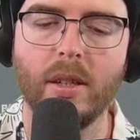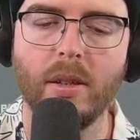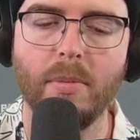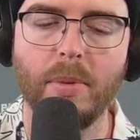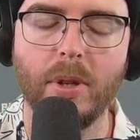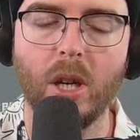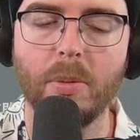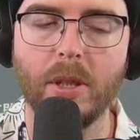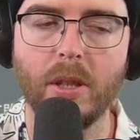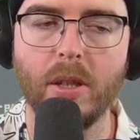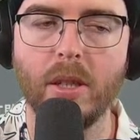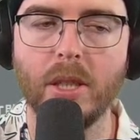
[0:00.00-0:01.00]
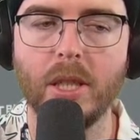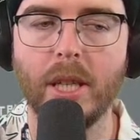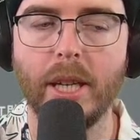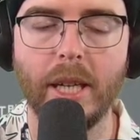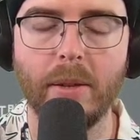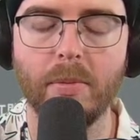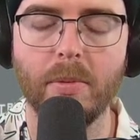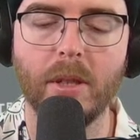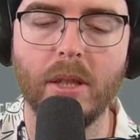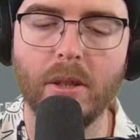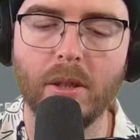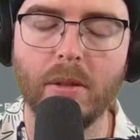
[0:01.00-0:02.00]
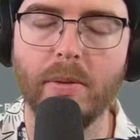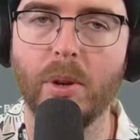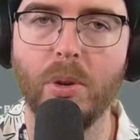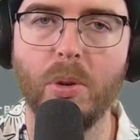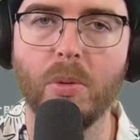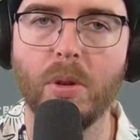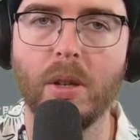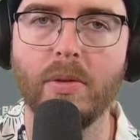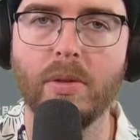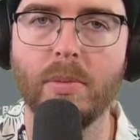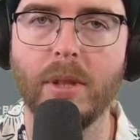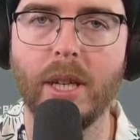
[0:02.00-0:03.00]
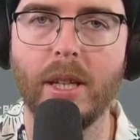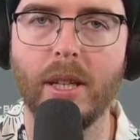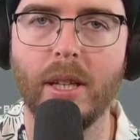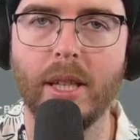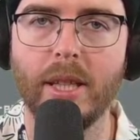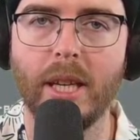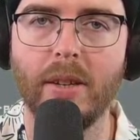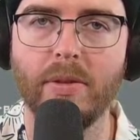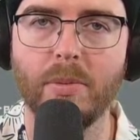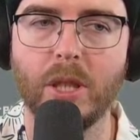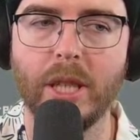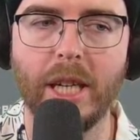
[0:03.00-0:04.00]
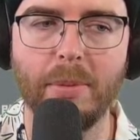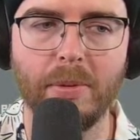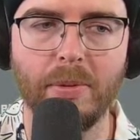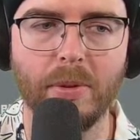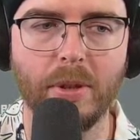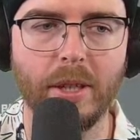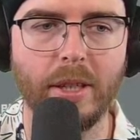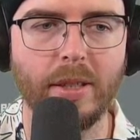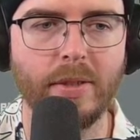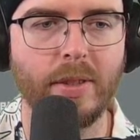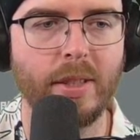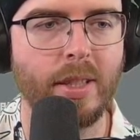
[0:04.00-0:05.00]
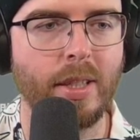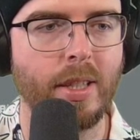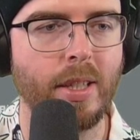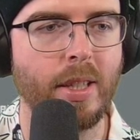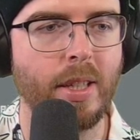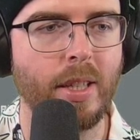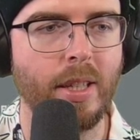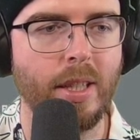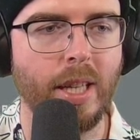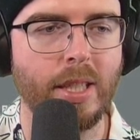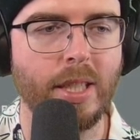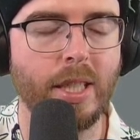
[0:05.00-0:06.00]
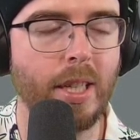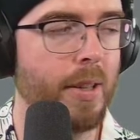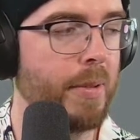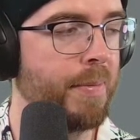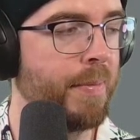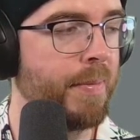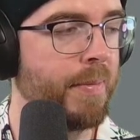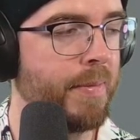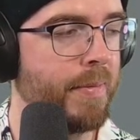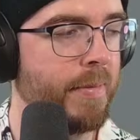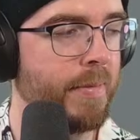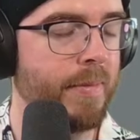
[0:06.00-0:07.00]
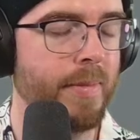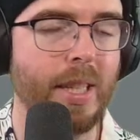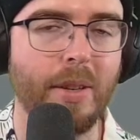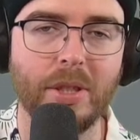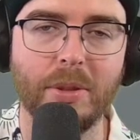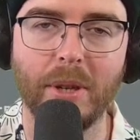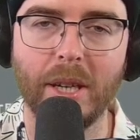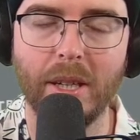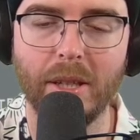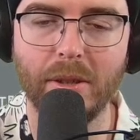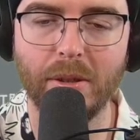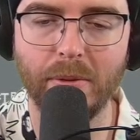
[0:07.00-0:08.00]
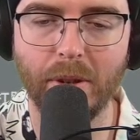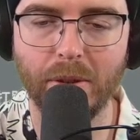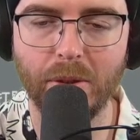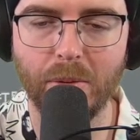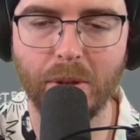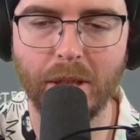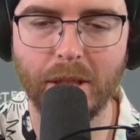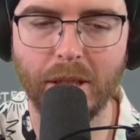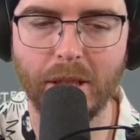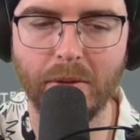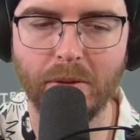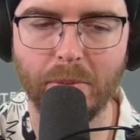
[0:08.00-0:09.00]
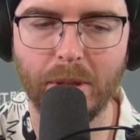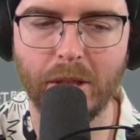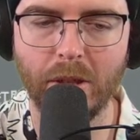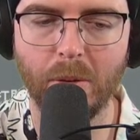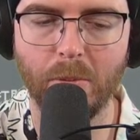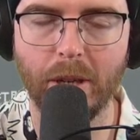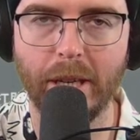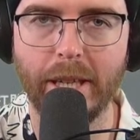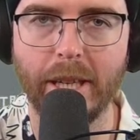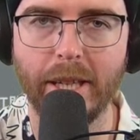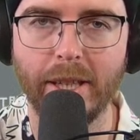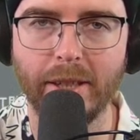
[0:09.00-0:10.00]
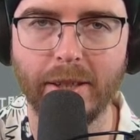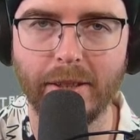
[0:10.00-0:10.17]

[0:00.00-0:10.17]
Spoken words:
But I'll be honest, I haven't really heard a vocal run from that like that from Jay before. That's that was quite a little vocal run at the end from Leehom Wang, eh?